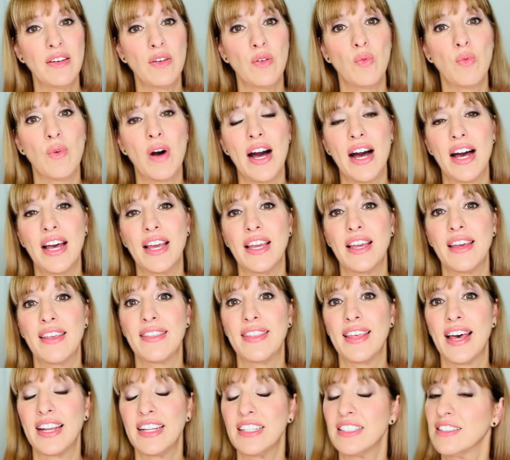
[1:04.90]
why
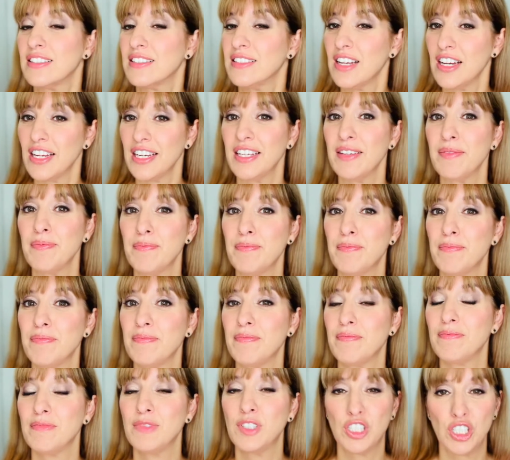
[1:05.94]
that is not a
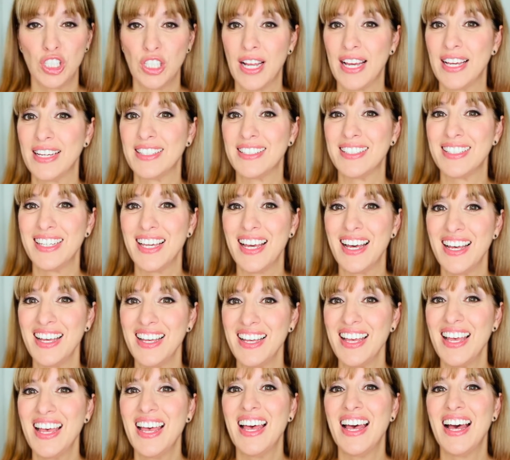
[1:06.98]
good idea,
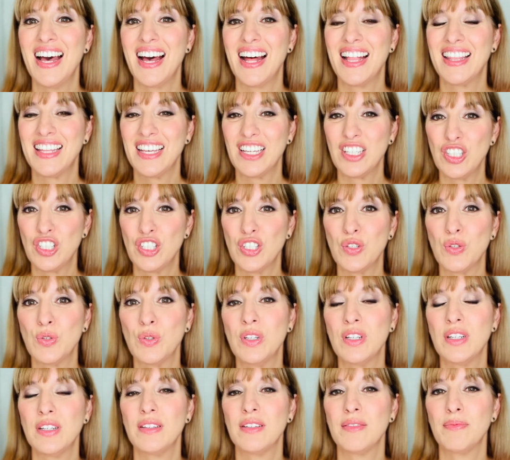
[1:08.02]
and they
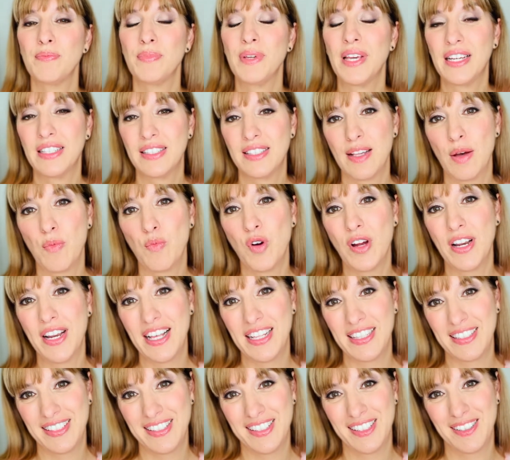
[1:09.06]
should pick someone
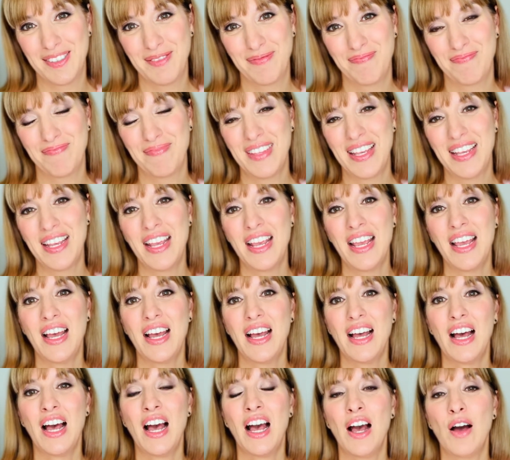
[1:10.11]
else.
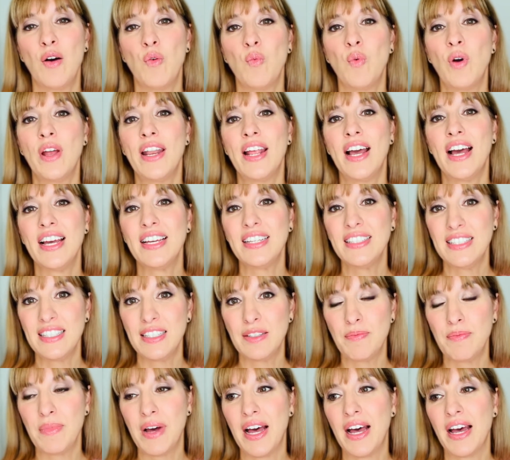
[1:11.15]
When I did
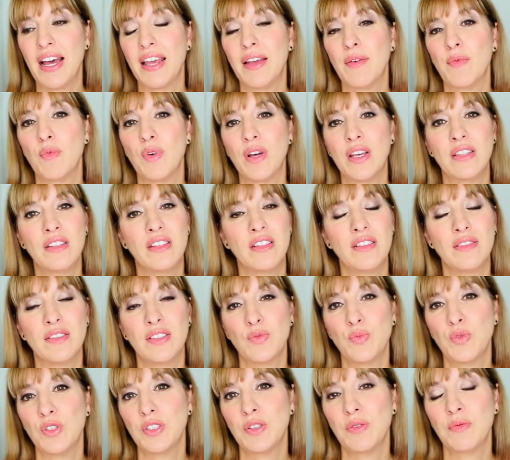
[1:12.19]
this
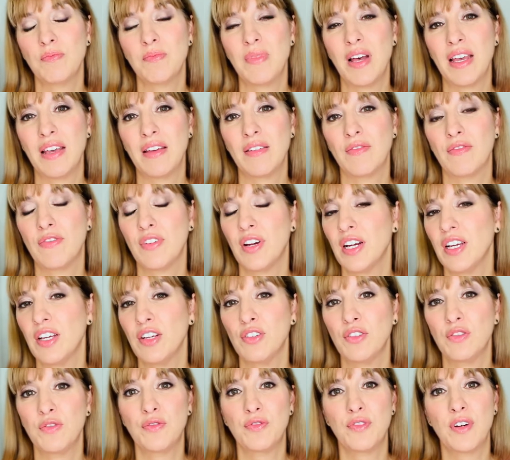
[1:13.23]
was my very
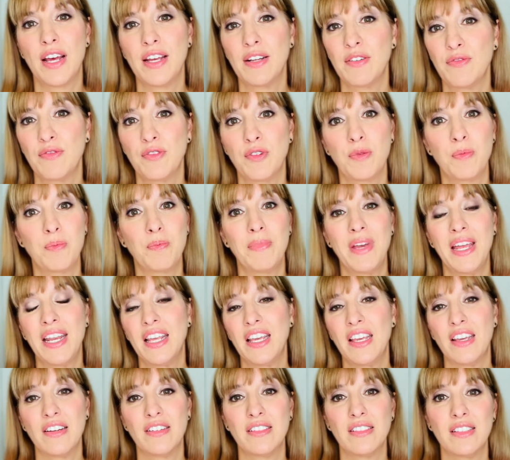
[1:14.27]
good friend for many
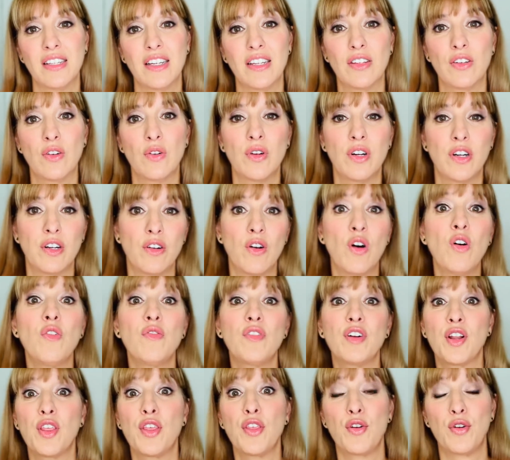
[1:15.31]
years. I know her
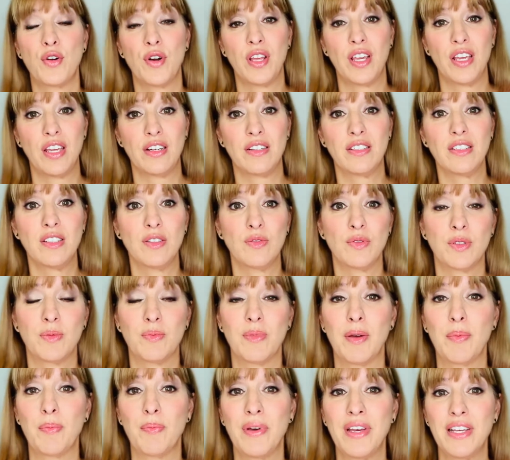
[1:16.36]
over 30 years. She was
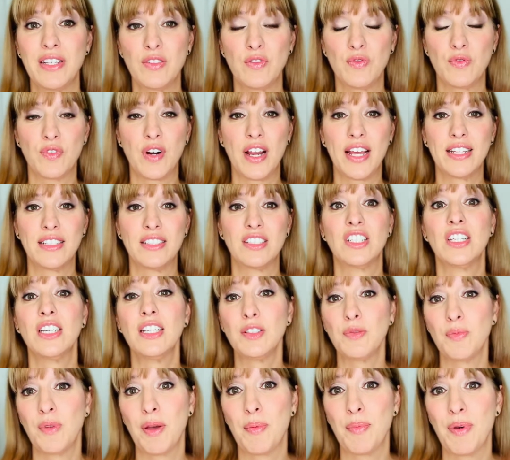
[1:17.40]
my best friend.
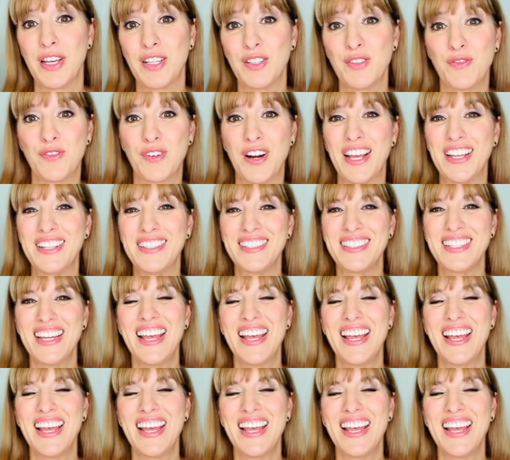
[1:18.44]
She's my best friend,